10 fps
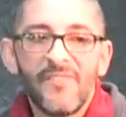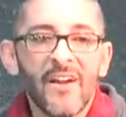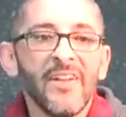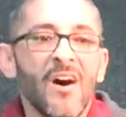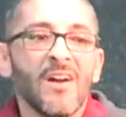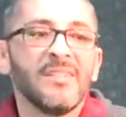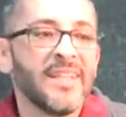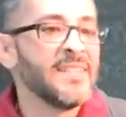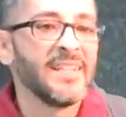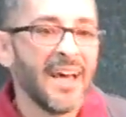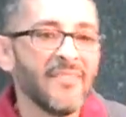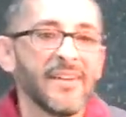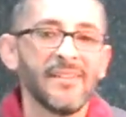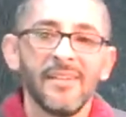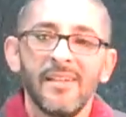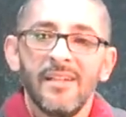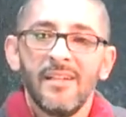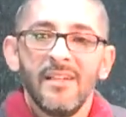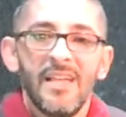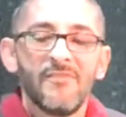very hard to get to heaven
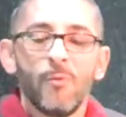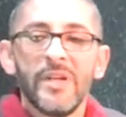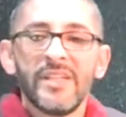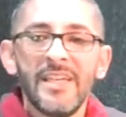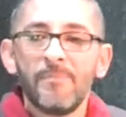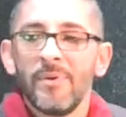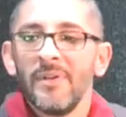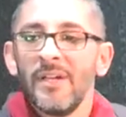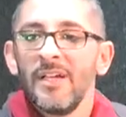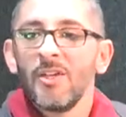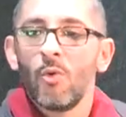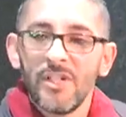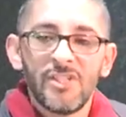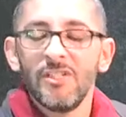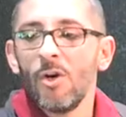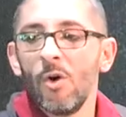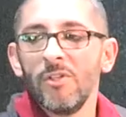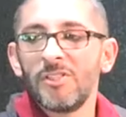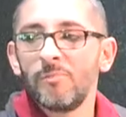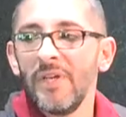if we keep quenching the
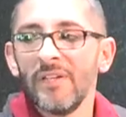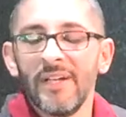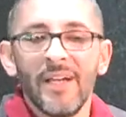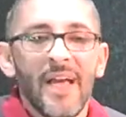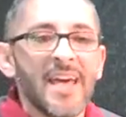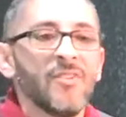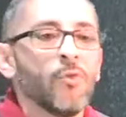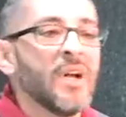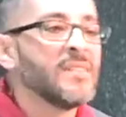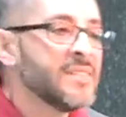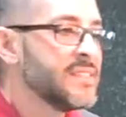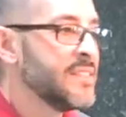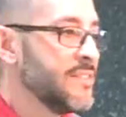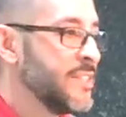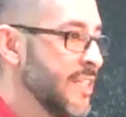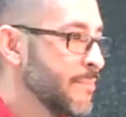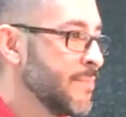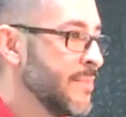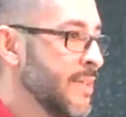Holy Spirit and if we're not sensitive to Him.